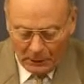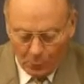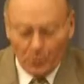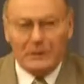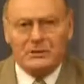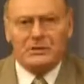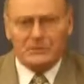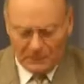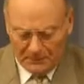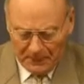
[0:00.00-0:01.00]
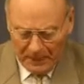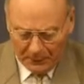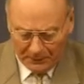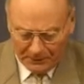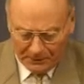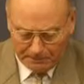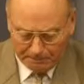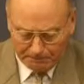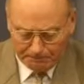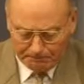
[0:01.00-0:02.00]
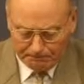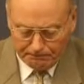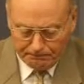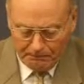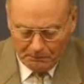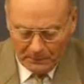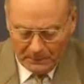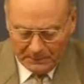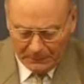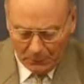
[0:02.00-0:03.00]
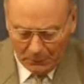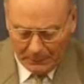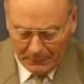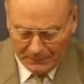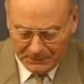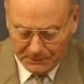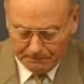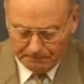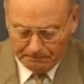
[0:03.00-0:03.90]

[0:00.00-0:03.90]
which devoured the old earth.